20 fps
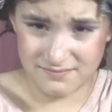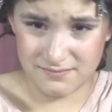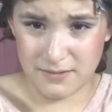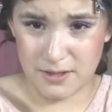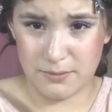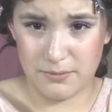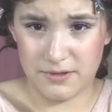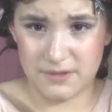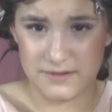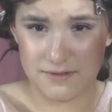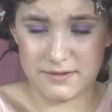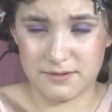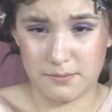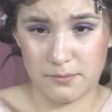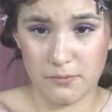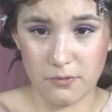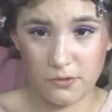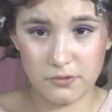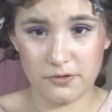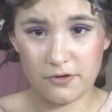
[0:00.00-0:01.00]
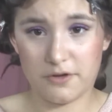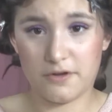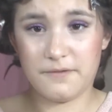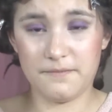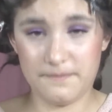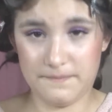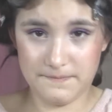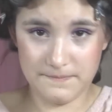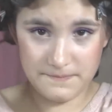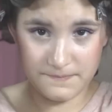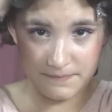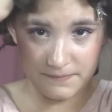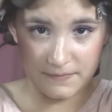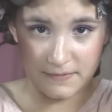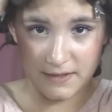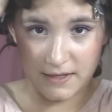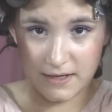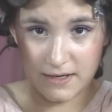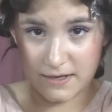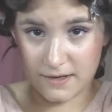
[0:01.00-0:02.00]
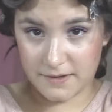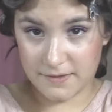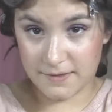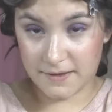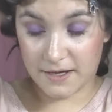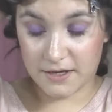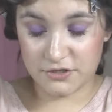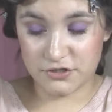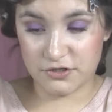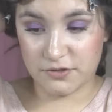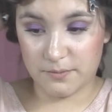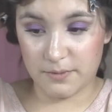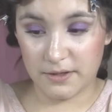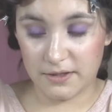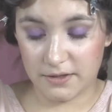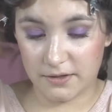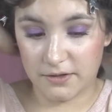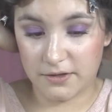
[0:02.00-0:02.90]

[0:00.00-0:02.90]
maybe some more, and that should be